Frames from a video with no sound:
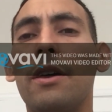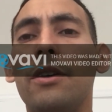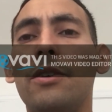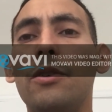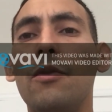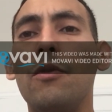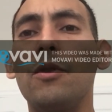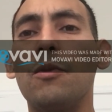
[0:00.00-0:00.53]

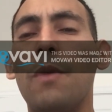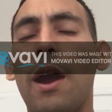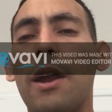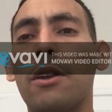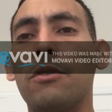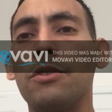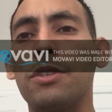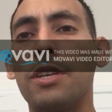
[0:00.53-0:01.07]
huge
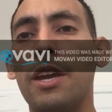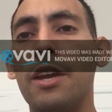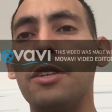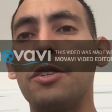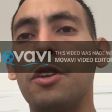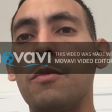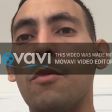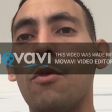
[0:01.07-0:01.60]
radical change
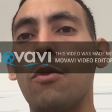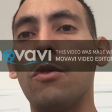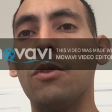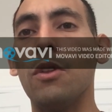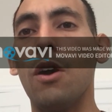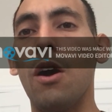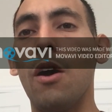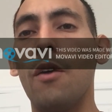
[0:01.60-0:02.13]
in a moral
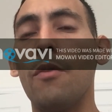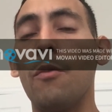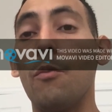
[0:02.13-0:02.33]
law,